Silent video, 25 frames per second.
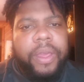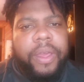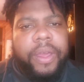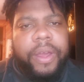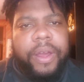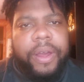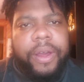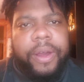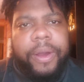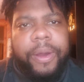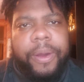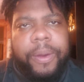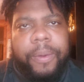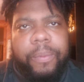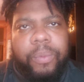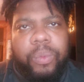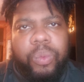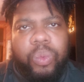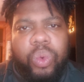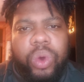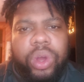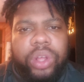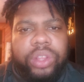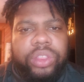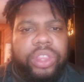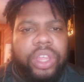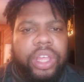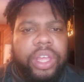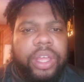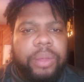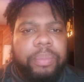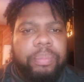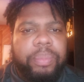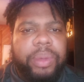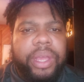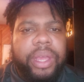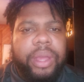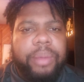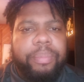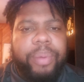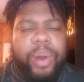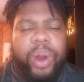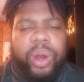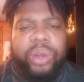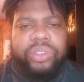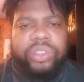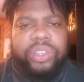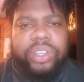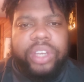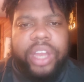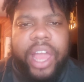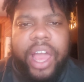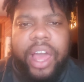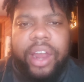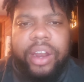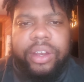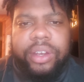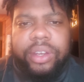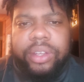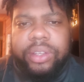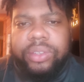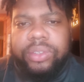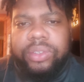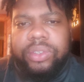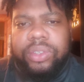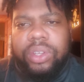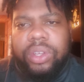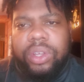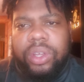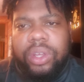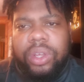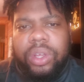One thing being personalities,